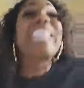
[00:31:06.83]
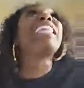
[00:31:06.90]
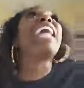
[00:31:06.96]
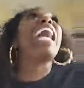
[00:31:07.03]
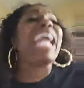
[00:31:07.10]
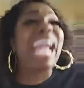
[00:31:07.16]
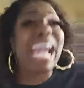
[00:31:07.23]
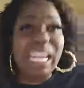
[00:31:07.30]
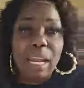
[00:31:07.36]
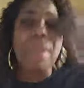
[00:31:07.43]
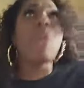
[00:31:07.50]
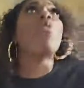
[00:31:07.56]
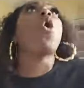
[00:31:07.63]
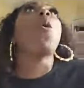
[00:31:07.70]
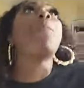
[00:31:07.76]
The
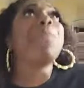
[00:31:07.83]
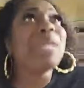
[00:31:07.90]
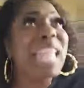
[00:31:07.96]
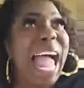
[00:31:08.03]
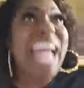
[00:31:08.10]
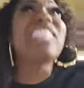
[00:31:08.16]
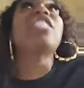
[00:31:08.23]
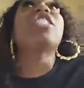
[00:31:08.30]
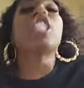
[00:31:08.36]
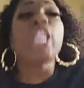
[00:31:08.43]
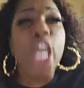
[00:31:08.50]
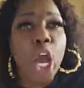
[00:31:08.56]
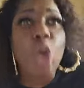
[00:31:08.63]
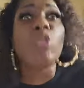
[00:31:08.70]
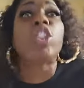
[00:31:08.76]
enemy will bless
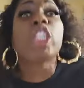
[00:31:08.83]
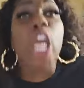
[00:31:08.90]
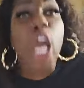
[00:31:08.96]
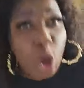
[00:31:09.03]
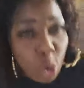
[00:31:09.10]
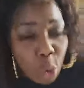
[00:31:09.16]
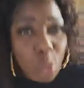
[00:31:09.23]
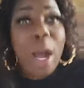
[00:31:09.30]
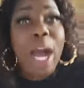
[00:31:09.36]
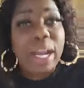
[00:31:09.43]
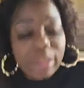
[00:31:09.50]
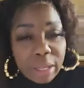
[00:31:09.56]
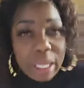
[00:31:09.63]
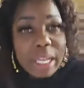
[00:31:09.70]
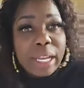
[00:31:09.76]
you too.
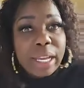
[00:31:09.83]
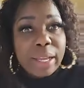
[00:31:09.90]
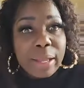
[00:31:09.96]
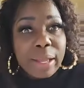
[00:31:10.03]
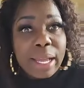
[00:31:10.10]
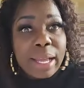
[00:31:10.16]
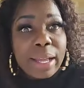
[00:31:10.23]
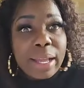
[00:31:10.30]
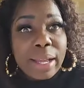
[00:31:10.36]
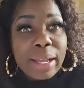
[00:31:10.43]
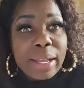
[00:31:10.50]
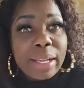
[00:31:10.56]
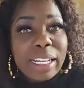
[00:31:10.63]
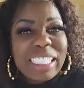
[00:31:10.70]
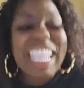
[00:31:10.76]

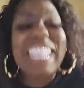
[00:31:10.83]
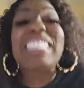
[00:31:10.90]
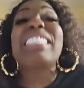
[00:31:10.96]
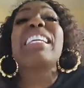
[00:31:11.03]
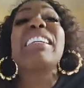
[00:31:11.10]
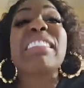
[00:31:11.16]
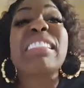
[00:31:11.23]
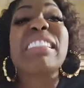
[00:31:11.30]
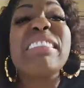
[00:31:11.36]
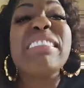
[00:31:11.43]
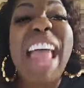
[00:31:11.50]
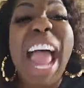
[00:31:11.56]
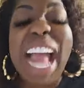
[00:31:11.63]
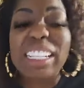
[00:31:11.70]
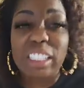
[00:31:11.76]
Just to
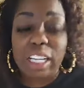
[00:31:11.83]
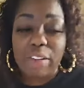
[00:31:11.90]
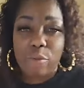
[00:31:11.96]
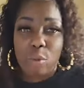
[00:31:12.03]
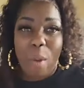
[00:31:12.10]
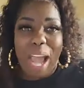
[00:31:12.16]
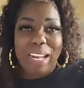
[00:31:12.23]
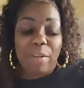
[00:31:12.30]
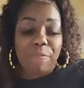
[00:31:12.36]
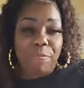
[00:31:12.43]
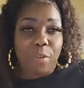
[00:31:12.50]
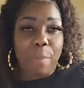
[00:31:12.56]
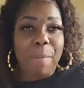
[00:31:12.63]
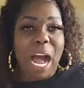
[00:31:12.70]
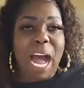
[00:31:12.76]
snatch it right up
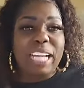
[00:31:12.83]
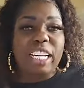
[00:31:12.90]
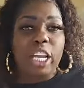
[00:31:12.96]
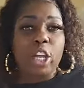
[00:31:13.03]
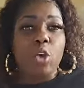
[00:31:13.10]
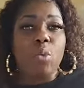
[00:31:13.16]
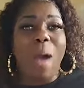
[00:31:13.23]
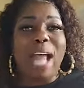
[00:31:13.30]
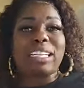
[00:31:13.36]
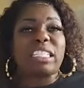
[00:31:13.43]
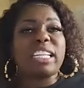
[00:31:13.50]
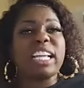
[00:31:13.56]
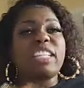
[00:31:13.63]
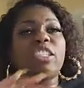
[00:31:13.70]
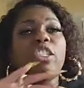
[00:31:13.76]
from under you. Watch
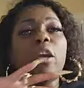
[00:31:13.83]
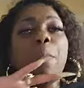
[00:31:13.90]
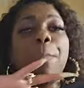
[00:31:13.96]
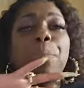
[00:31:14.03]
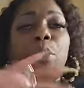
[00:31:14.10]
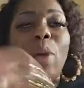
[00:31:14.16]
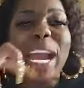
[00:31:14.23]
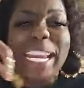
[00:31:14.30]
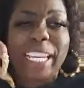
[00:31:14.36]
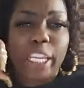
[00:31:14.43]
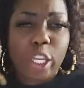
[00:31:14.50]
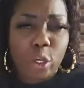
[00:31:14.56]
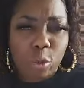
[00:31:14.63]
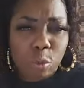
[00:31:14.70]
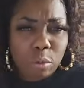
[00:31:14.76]
this to break
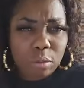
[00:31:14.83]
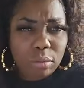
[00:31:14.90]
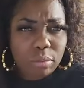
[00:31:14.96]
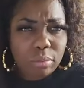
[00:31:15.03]
you.